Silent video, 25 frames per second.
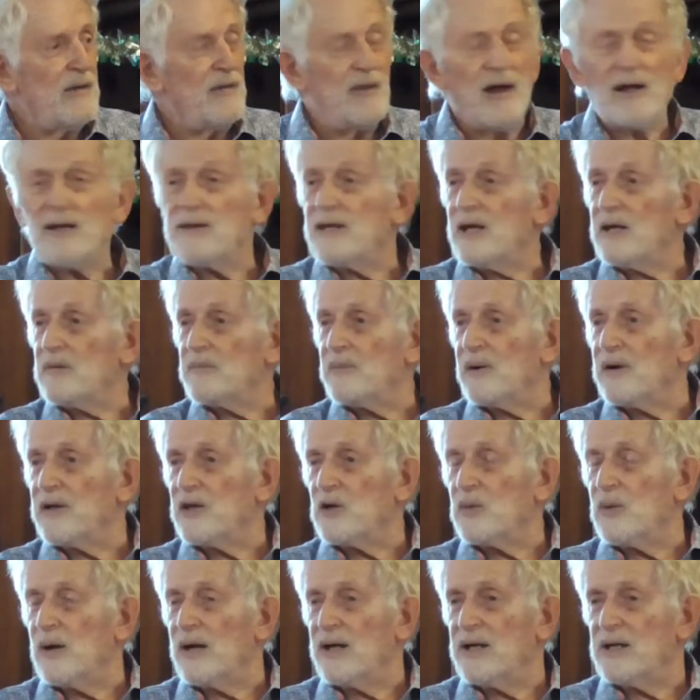that, by
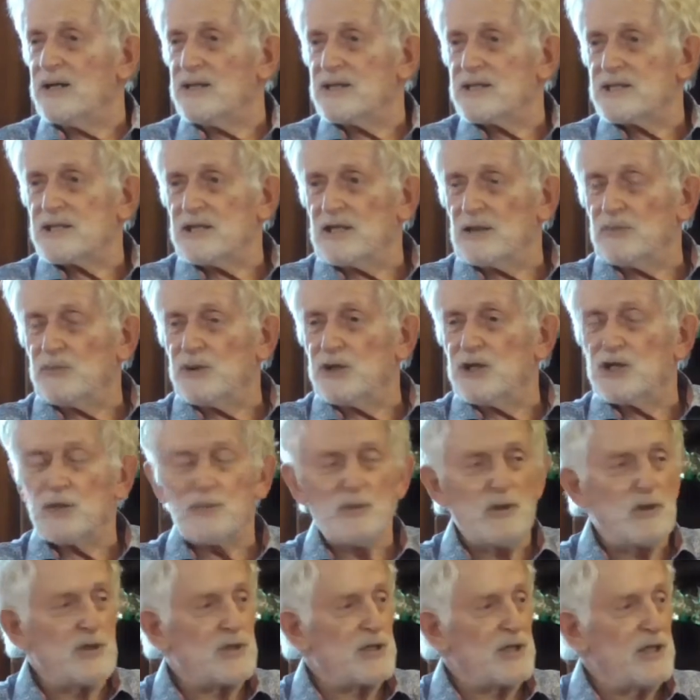the way, is in the British
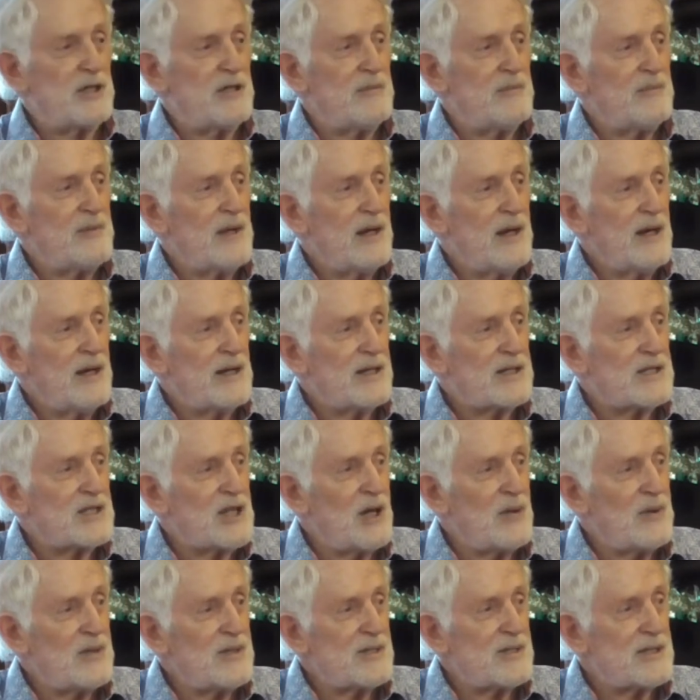Museum, and
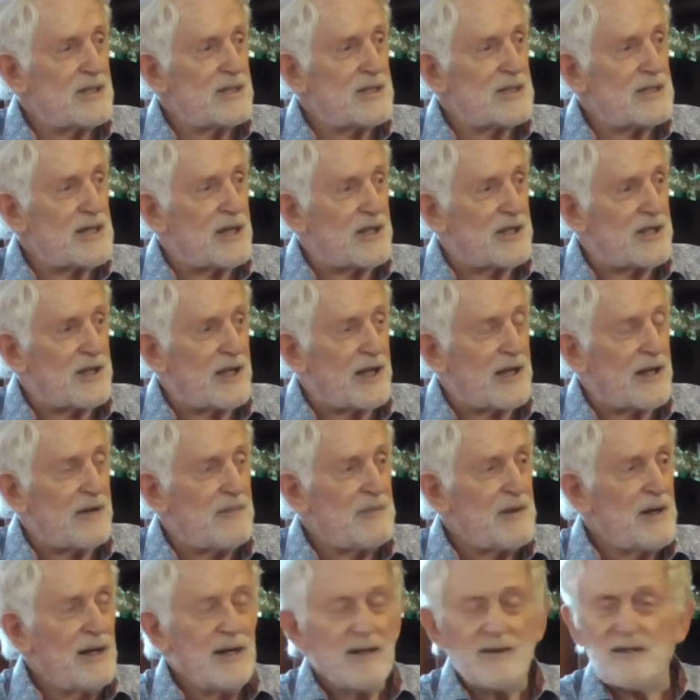so is this, I think.
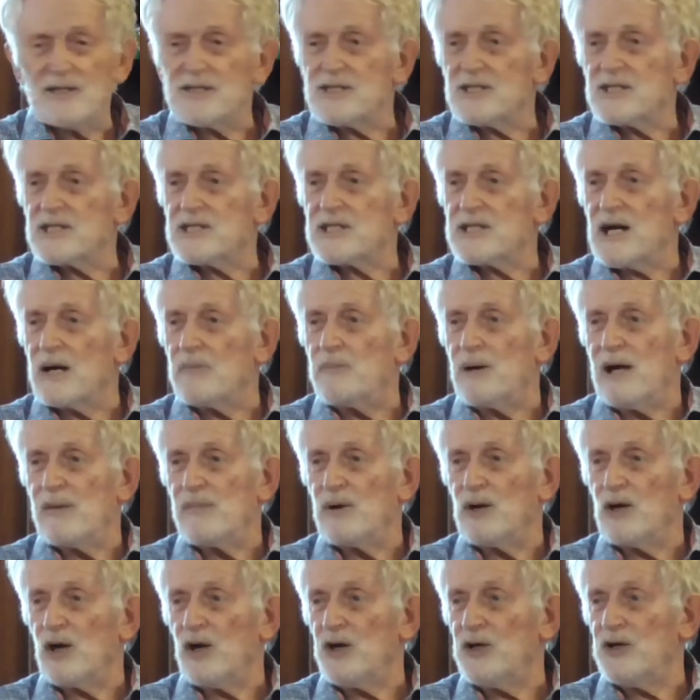This is a
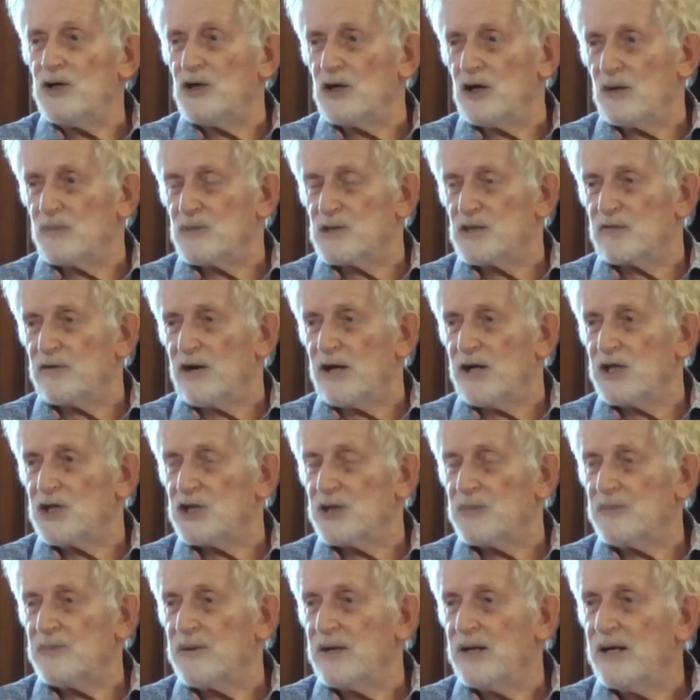Babylonian
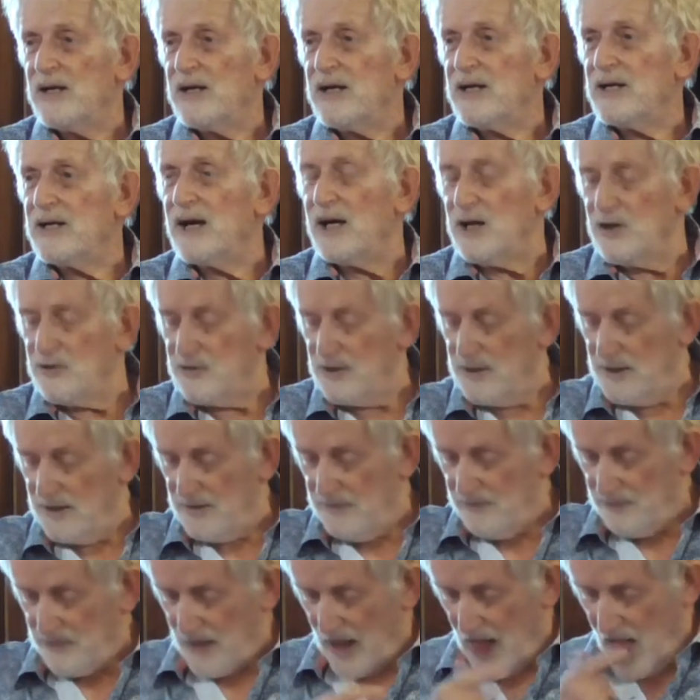observation in
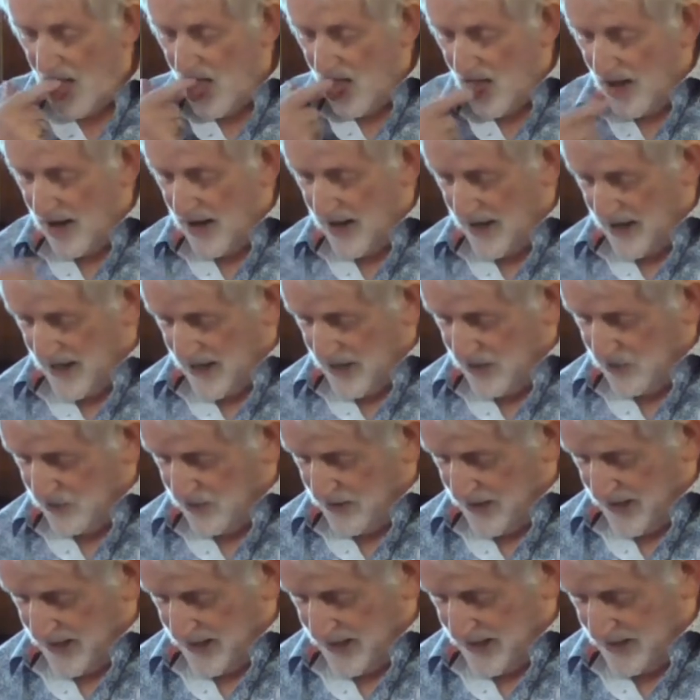
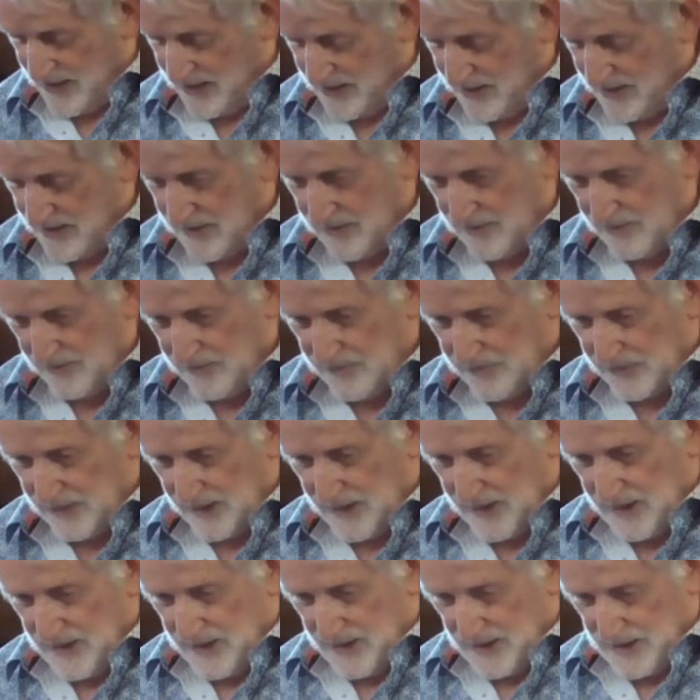
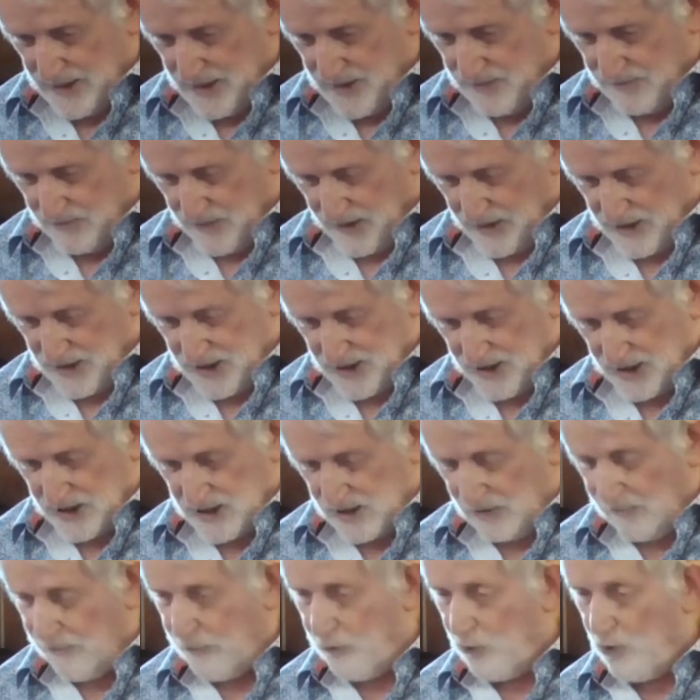
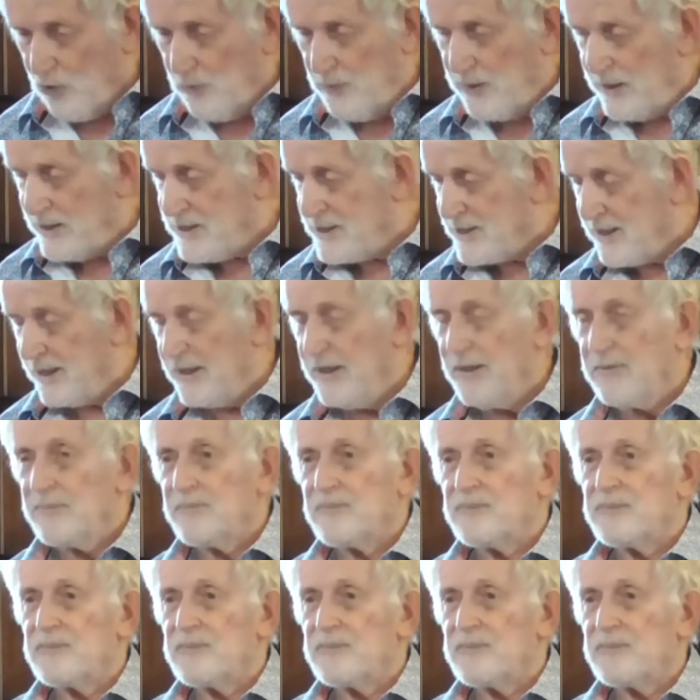164 BC.